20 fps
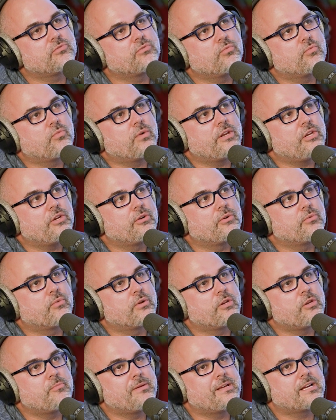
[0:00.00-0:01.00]
when you're
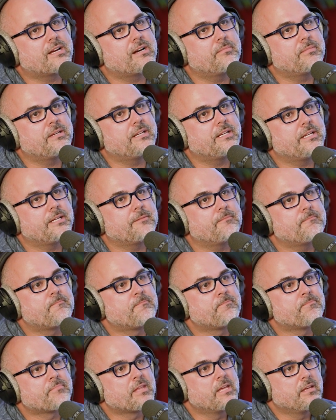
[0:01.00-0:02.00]
when you're becoming,
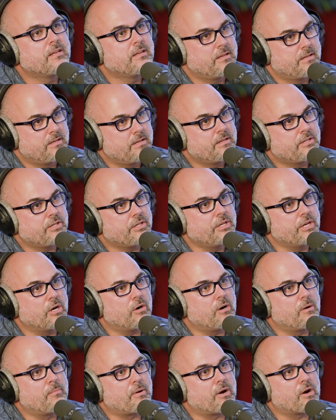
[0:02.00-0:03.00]
you know,
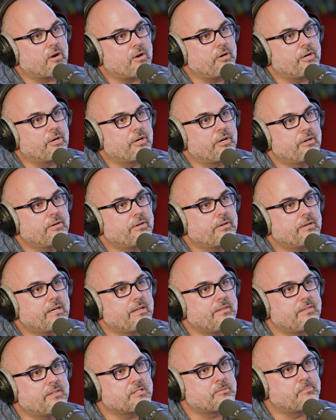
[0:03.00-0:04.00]
a partner
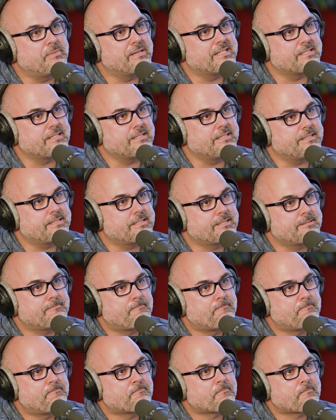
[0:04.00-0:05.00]
in this business?
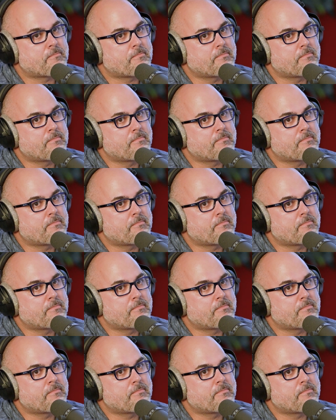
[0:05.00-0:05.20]
Mm -hmm